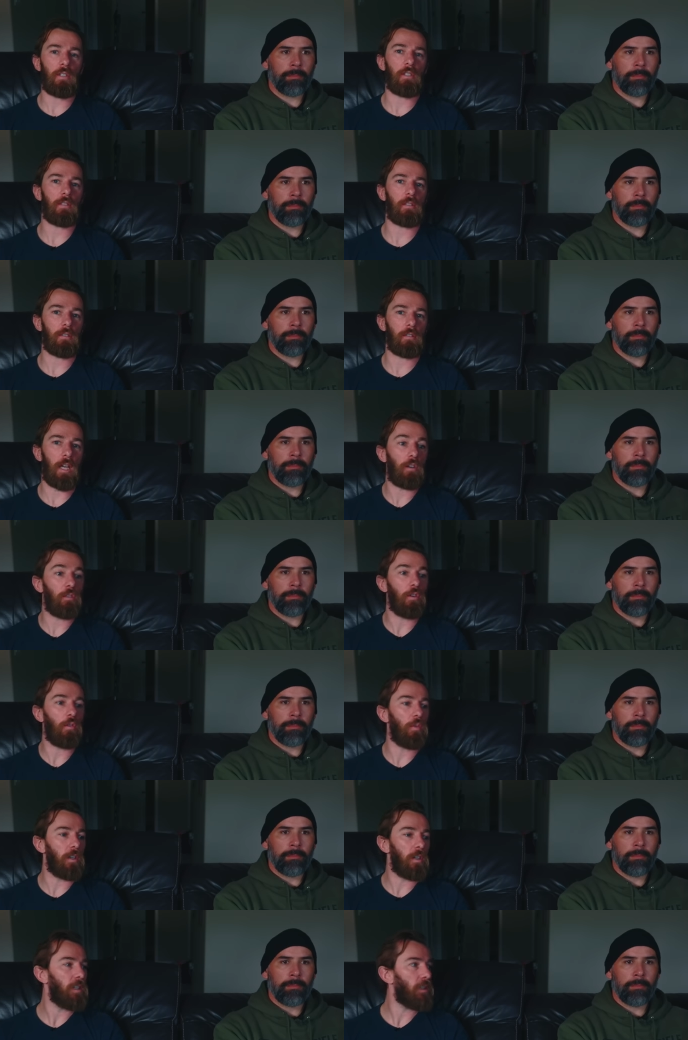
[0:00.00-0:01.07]
Speaker 1: this. I don't know
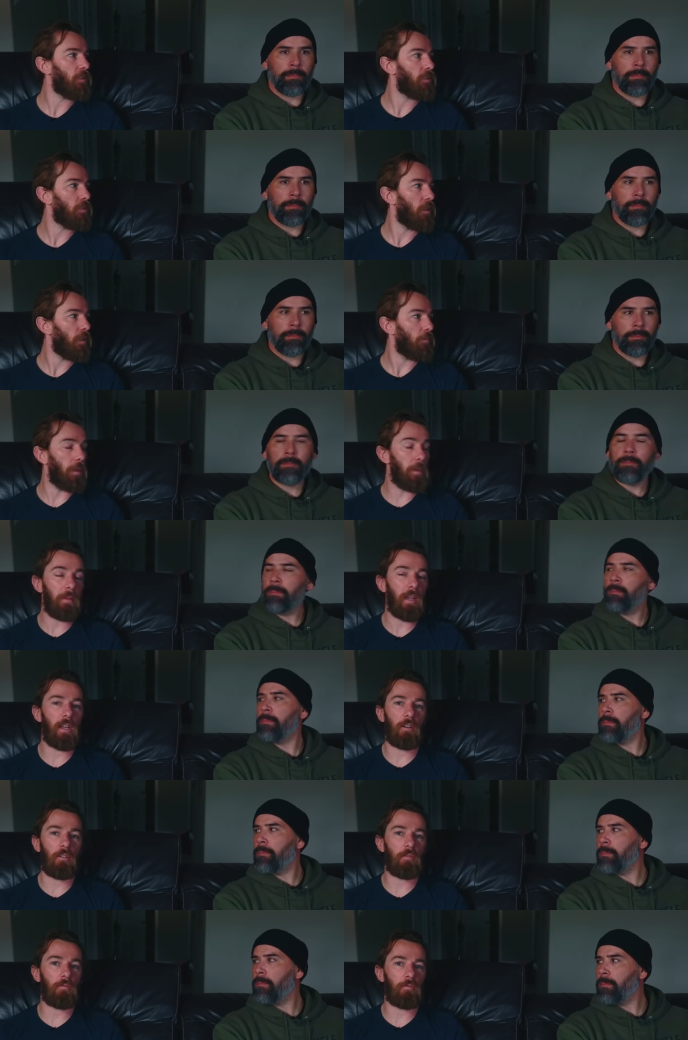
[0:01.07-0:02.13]
what it is. Maybe
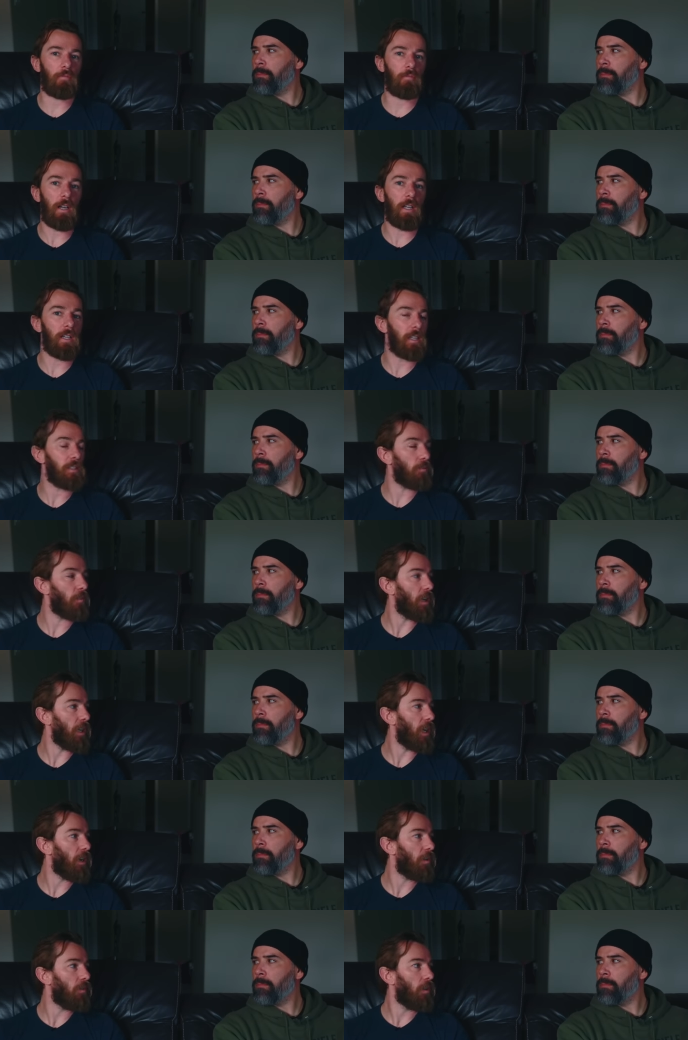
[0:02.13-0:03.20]
I don't recognize it
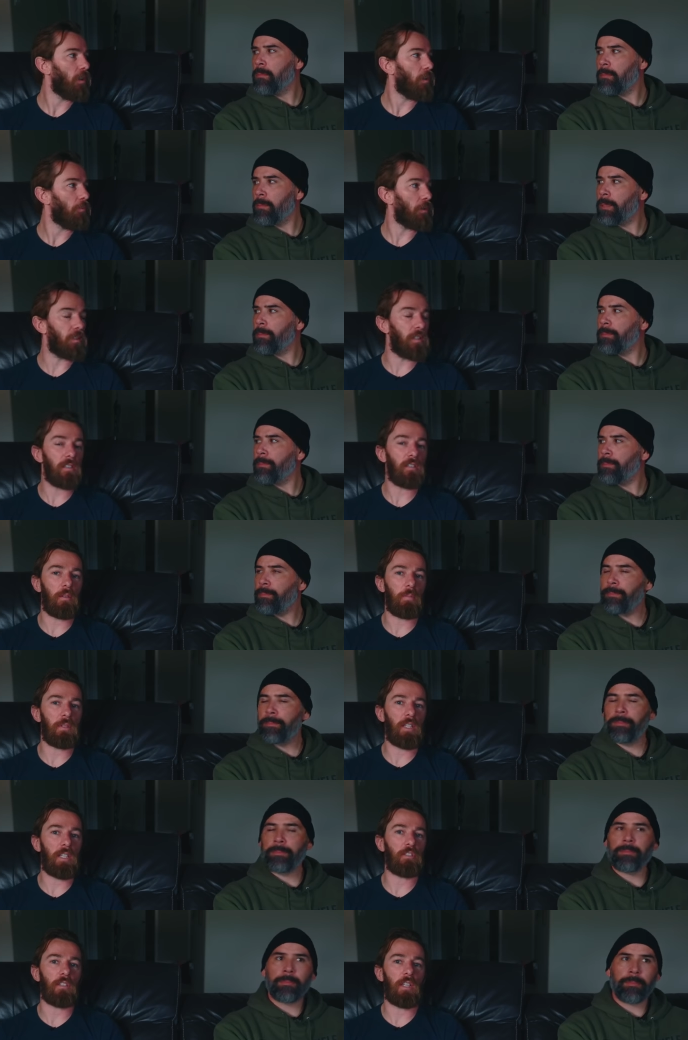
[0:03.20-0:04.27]
right now, right. but this could
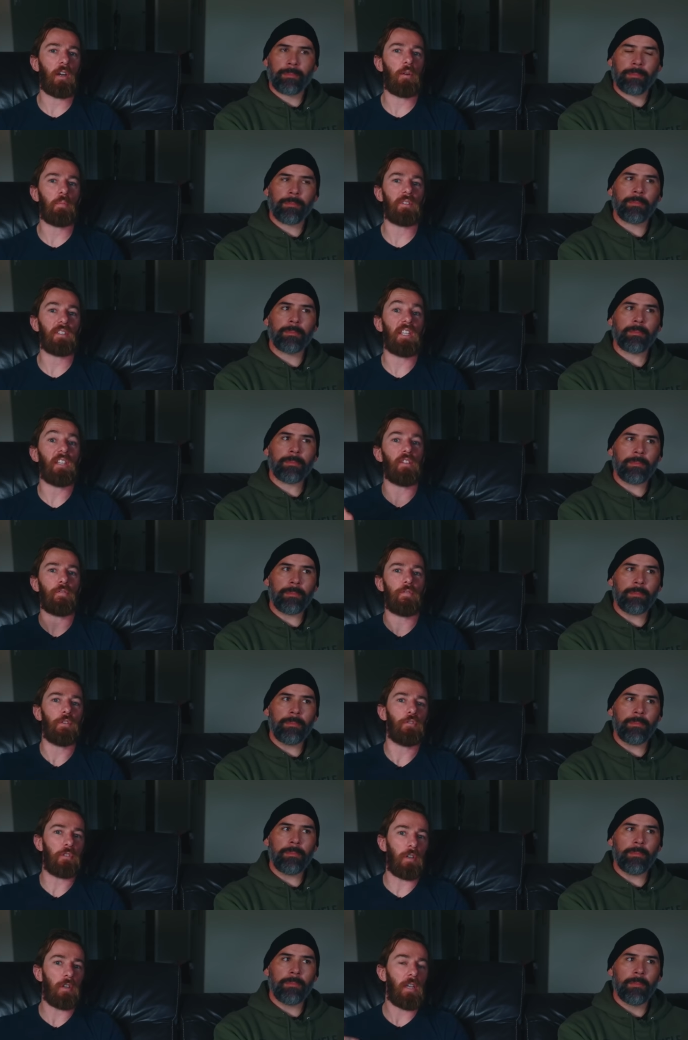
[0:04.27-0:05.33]
potentially help us in the
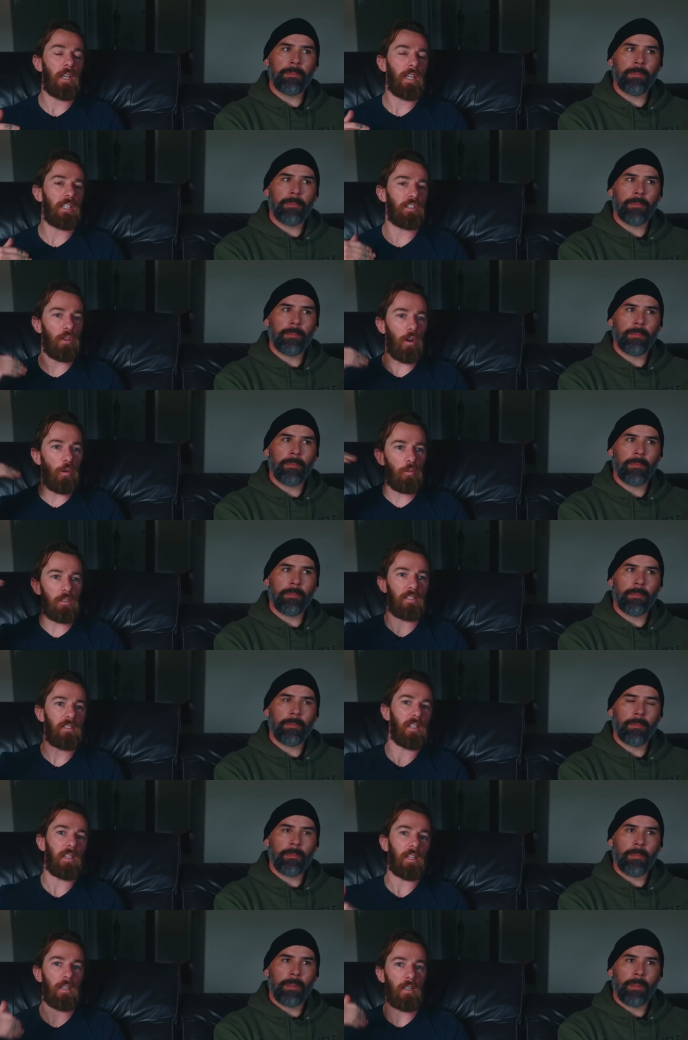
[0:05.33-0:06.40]
future. He's
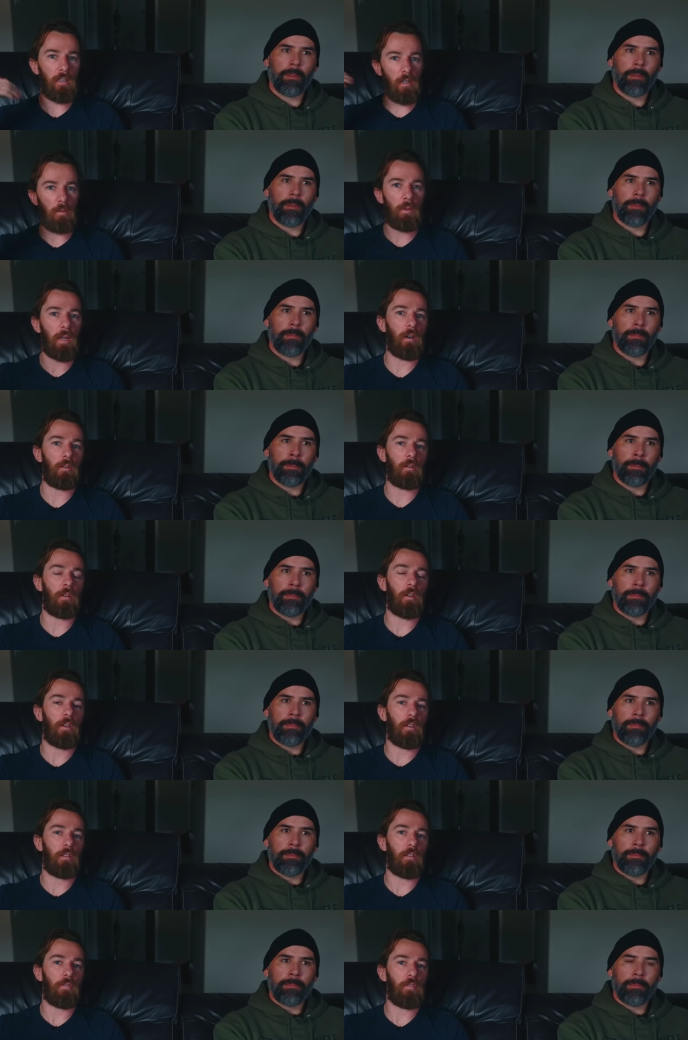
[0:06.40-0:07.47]
always thinking about
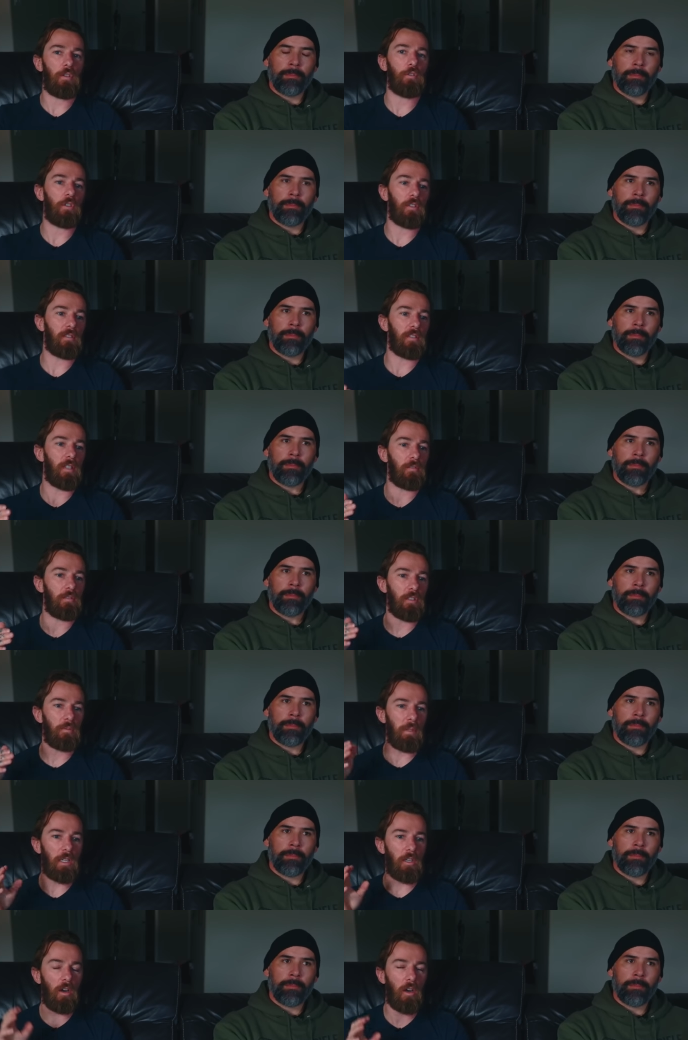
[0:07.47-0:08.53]
the future instead of
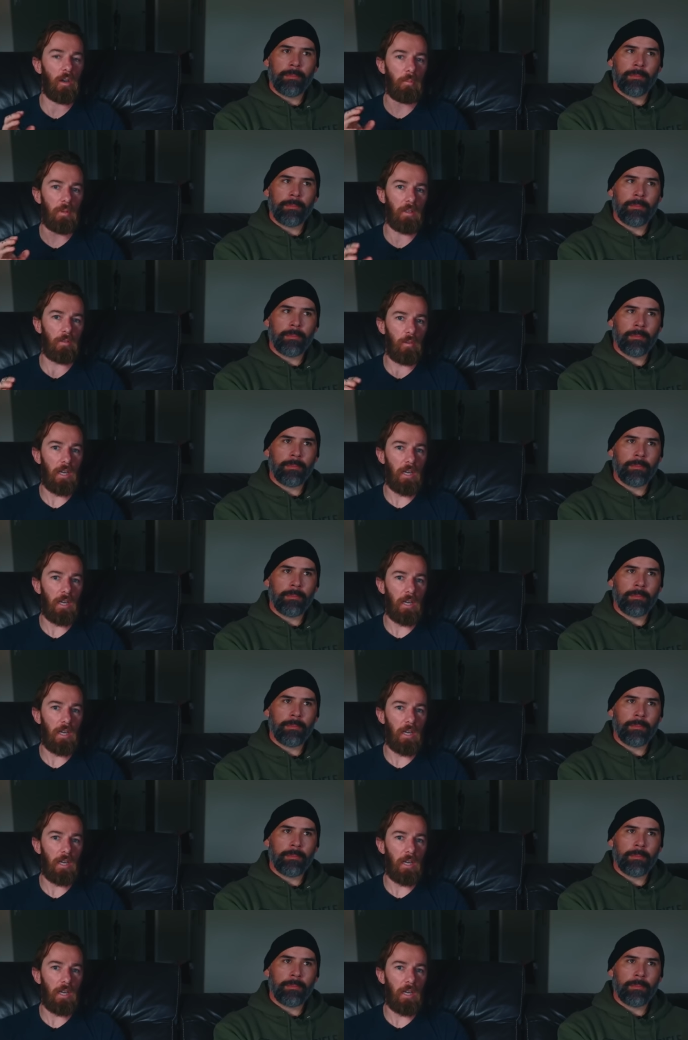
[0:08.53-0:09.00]
just being caught up in the